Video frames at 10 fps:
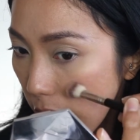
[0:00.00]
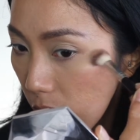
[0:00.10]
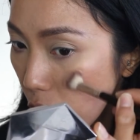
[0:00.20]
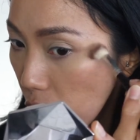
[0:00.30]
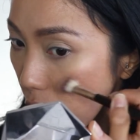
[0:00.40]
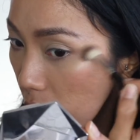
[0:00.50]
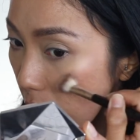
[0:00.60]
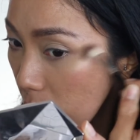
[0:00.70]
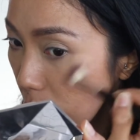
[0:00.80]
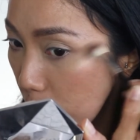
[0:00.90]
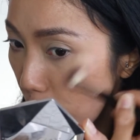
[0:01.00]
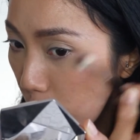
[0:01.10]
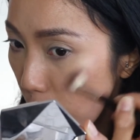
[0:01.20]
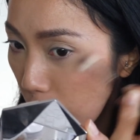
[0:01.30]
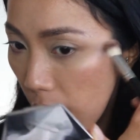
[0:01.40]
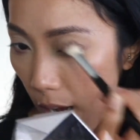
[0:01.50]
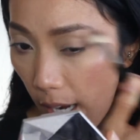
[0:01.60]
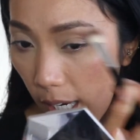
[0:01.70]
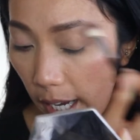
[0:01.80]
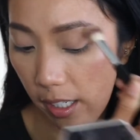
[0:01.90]
it's just a smooth
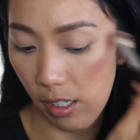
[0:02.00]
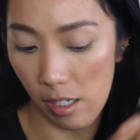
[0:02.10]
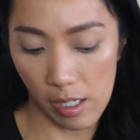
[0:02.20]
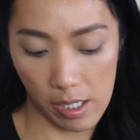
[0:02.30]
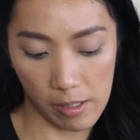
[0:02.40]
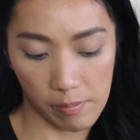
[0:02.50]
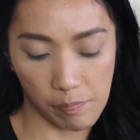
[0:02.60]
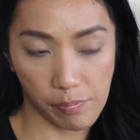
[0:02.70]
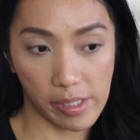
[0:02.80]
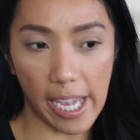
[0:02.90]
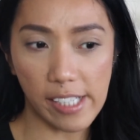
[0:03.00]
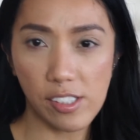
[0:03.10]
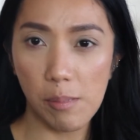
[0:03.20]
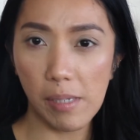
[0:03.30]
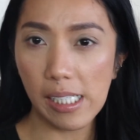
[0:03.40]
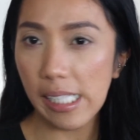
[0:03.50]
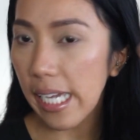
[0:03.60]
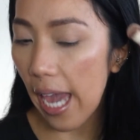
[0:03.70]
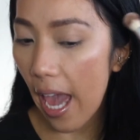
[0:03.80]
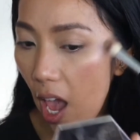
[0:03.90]
highlighter. And typically
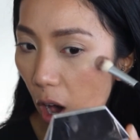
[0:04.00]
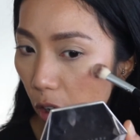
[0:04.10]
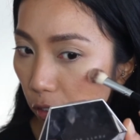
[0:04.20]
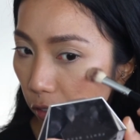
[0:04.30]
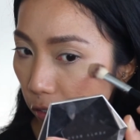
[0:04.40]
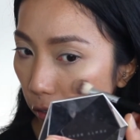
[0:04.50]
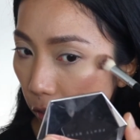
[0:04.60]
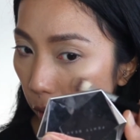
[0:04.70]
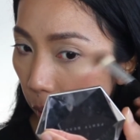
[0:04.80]
e.l.f.